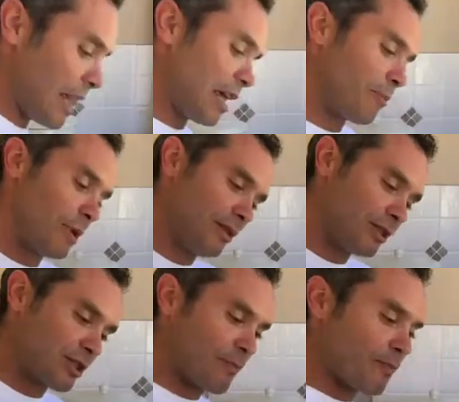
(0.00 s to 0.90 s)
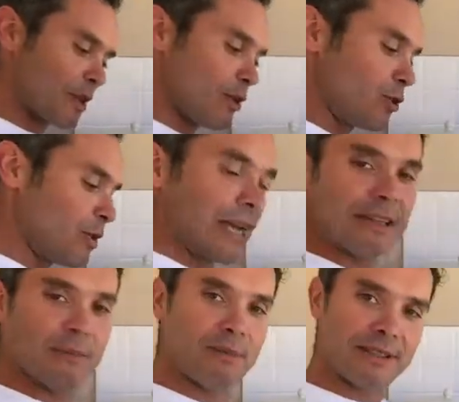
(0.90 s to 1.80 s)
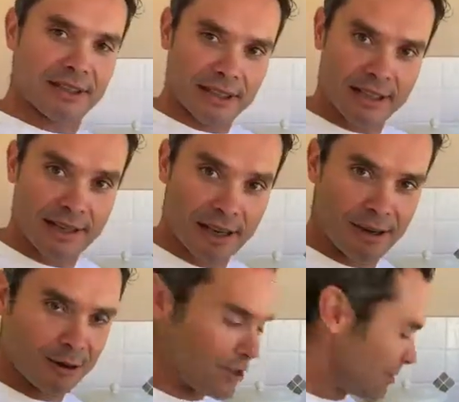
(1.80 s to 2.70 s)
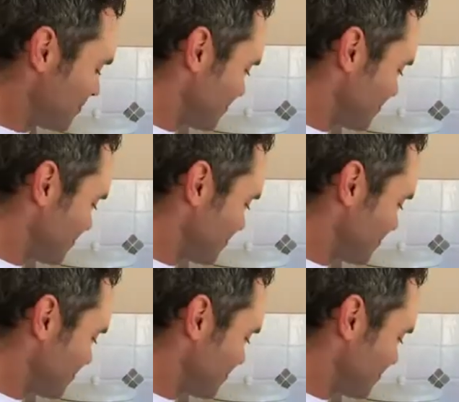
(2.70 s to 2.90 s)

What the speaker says: eggplants? To get the bitterness out.